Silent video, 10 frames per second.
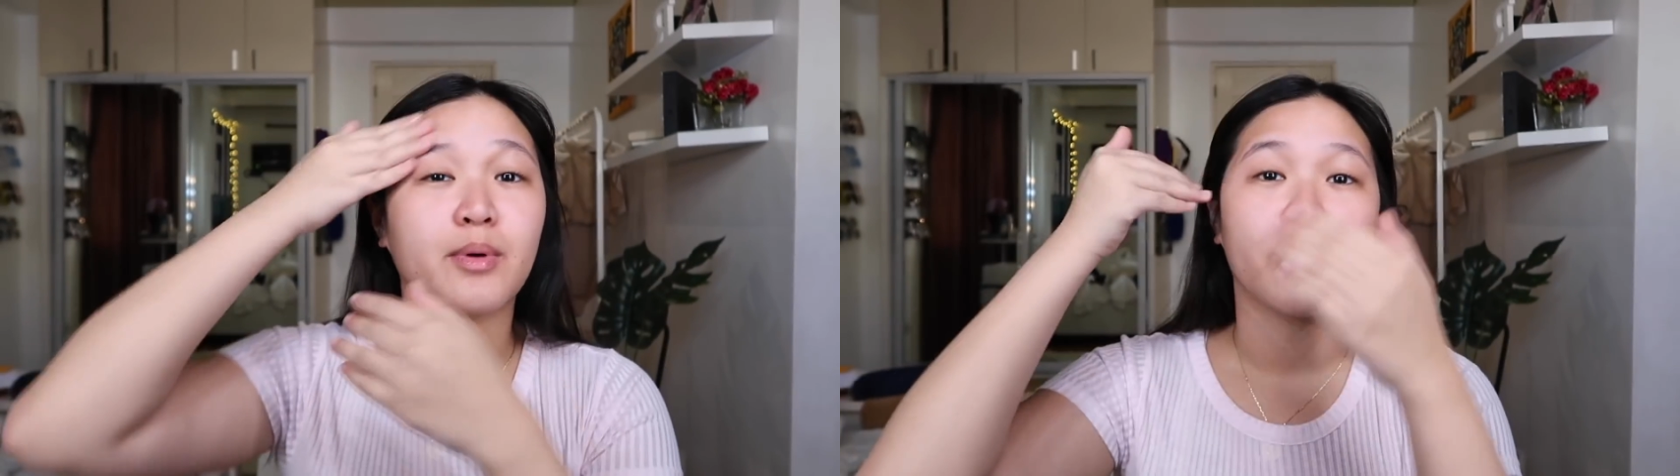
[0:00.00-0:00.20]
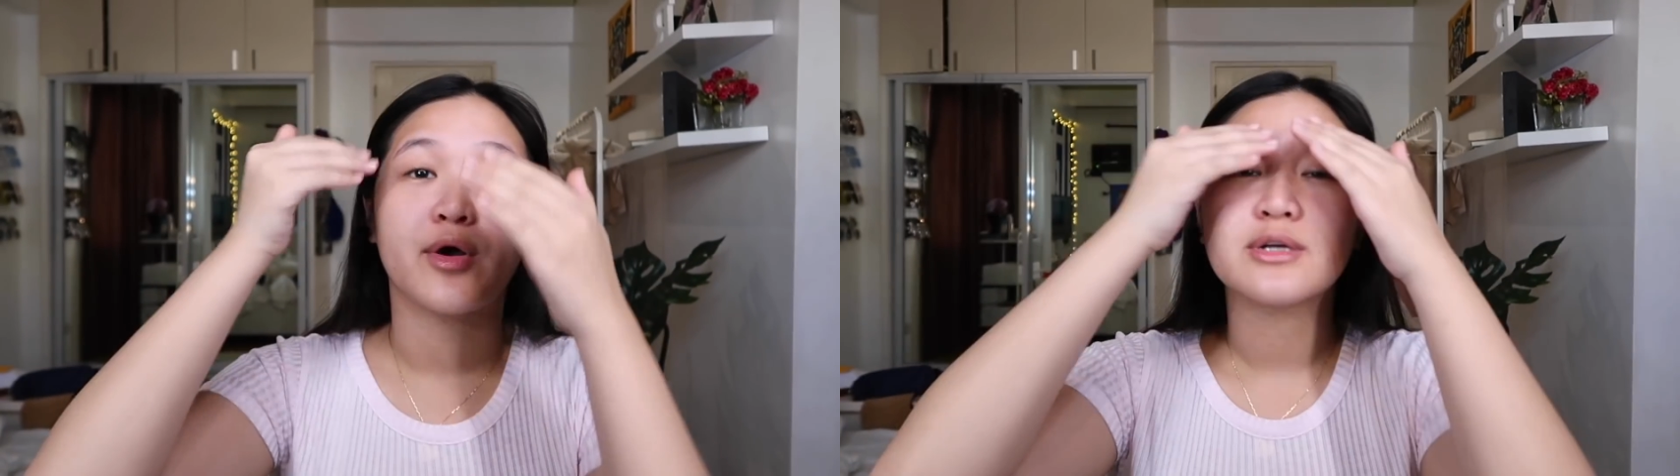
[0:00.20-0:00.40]

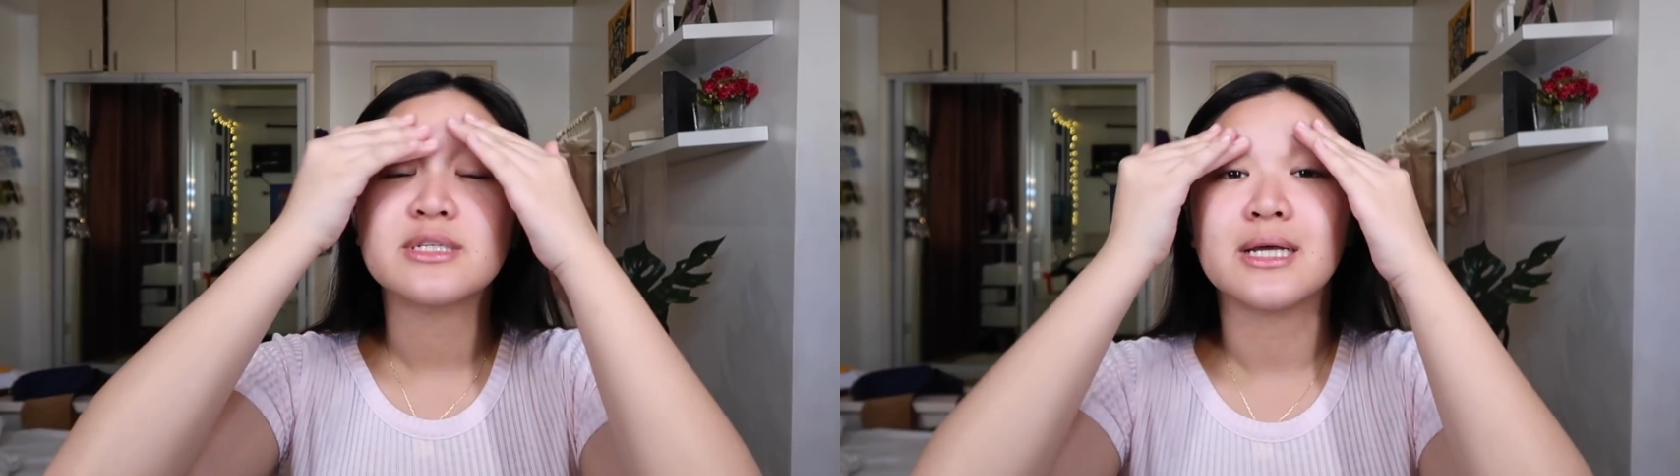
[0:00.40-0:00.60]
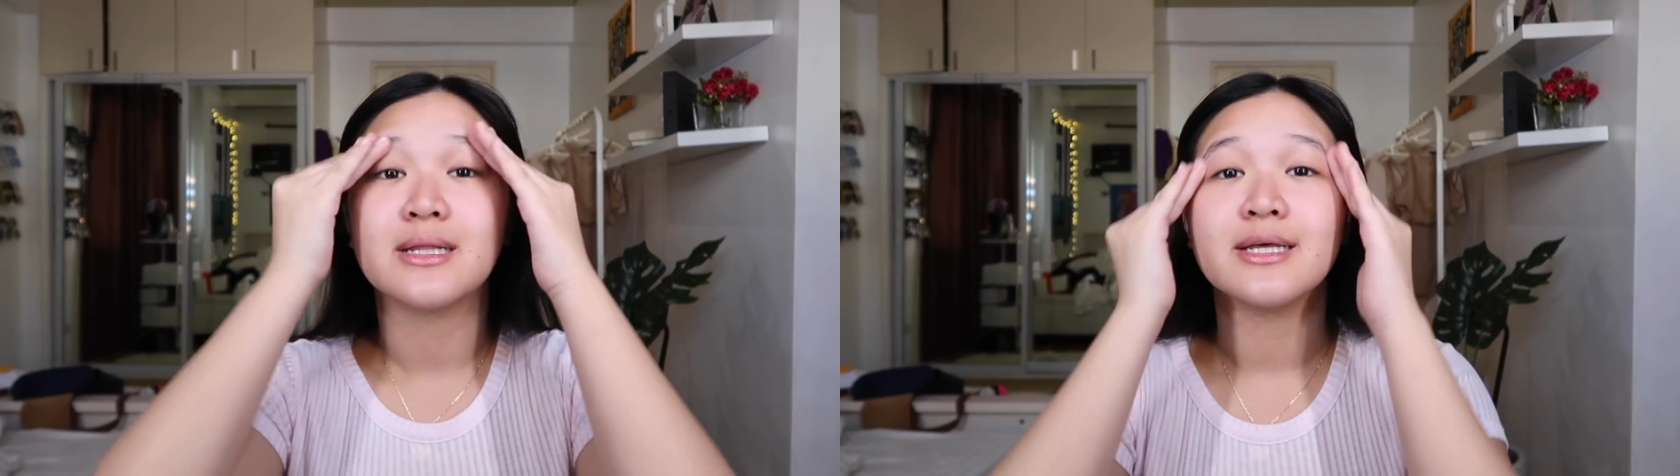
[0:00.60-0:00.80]

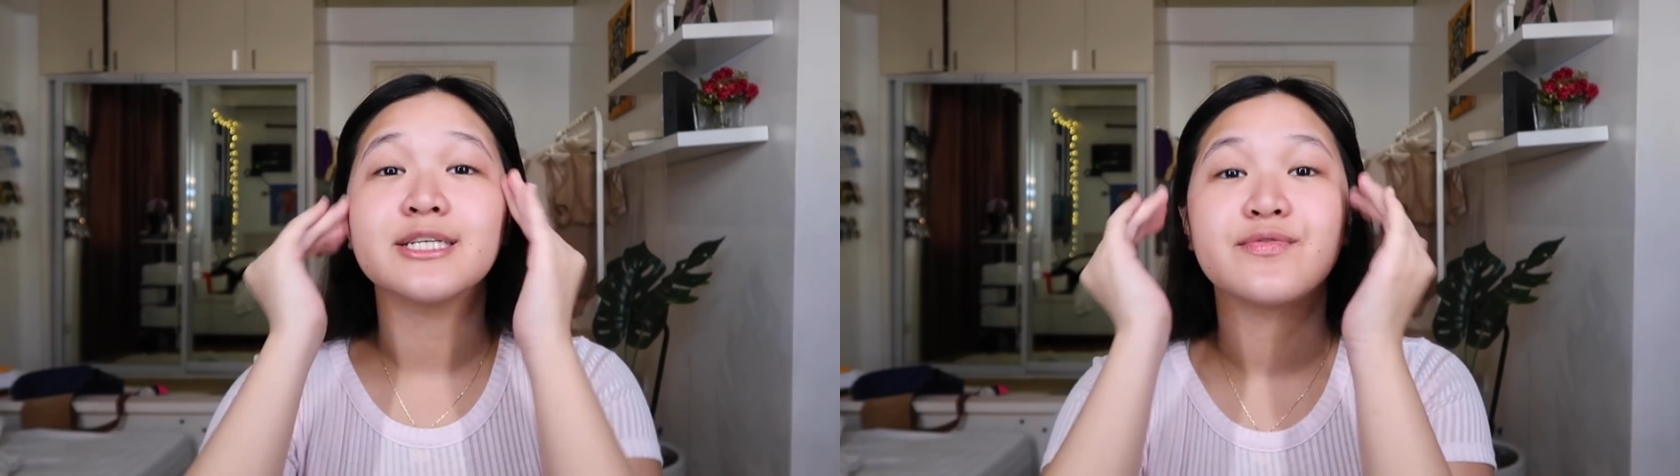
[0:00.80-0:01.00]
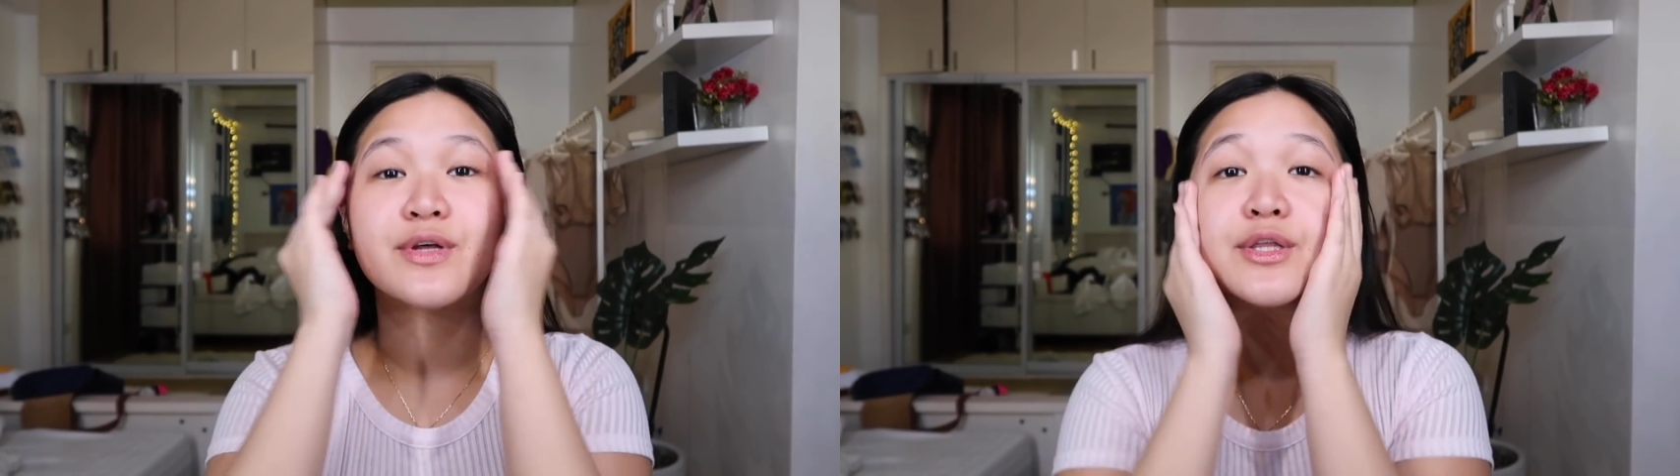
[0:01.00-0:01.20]
products in
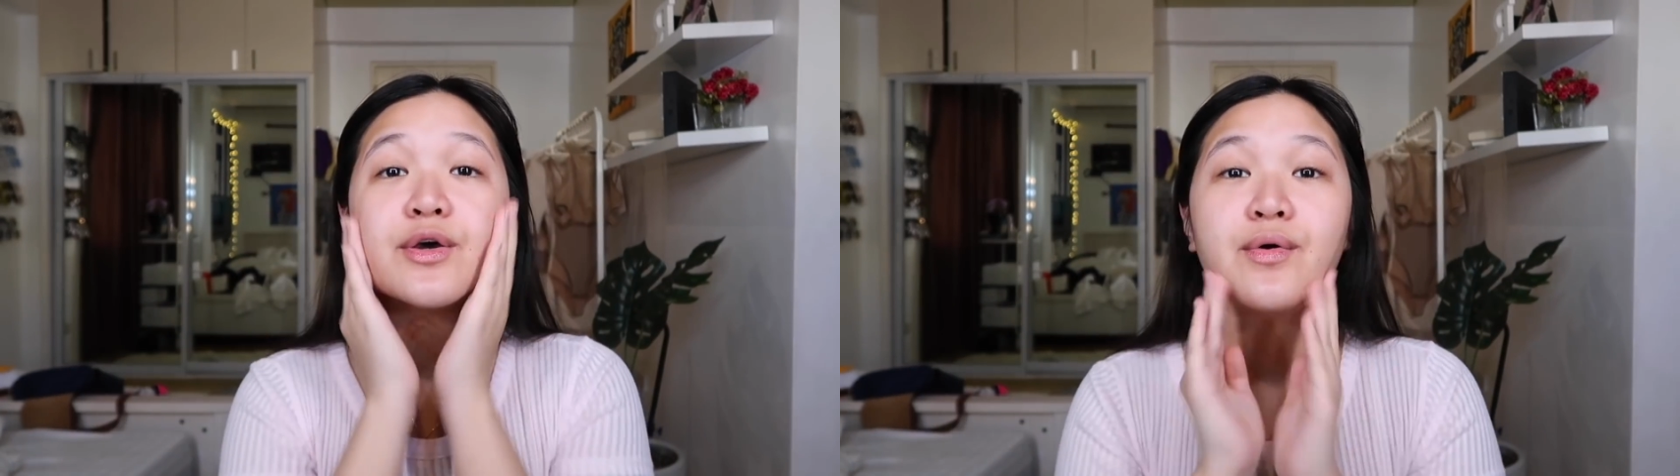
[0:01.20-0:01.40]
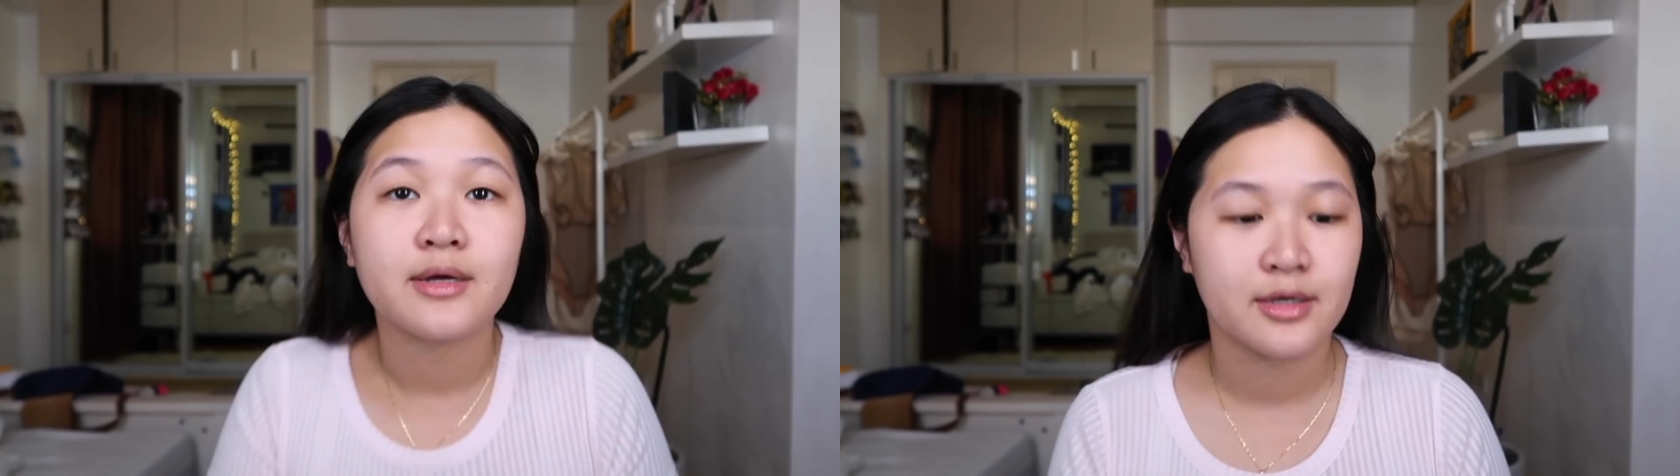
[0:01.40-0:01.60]
this video